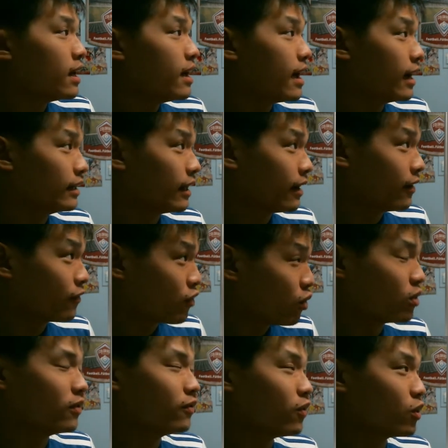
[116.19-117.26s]
and they
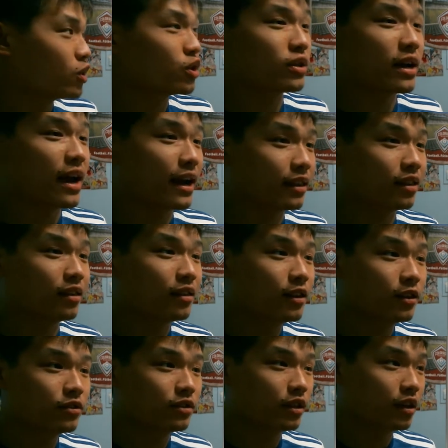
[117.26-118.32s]
unfortunately had
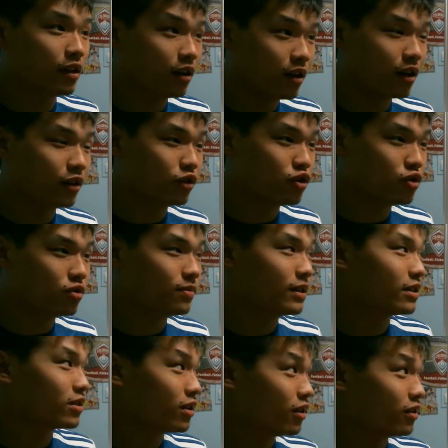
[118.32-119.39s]
the
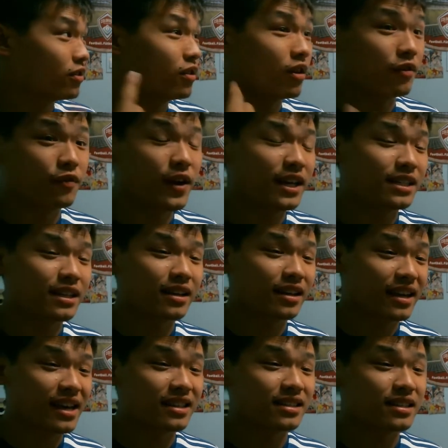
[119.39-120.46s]
undubious honor of facing
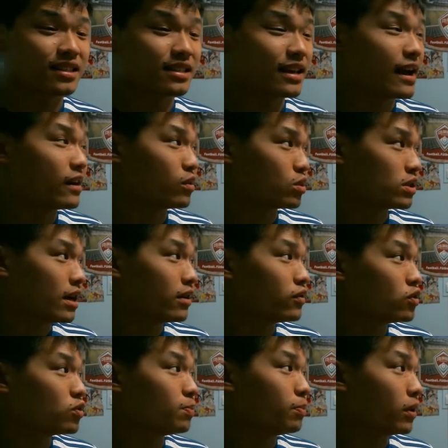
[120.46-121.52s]
against the Seattle
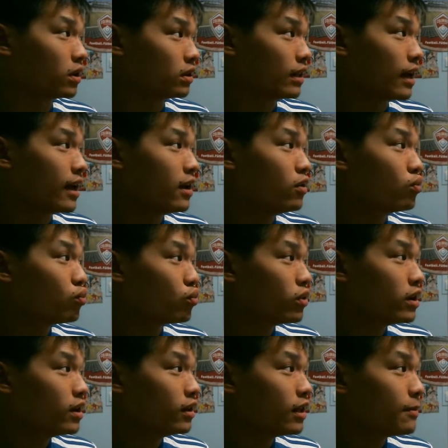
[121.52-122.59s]
Sounders. But they really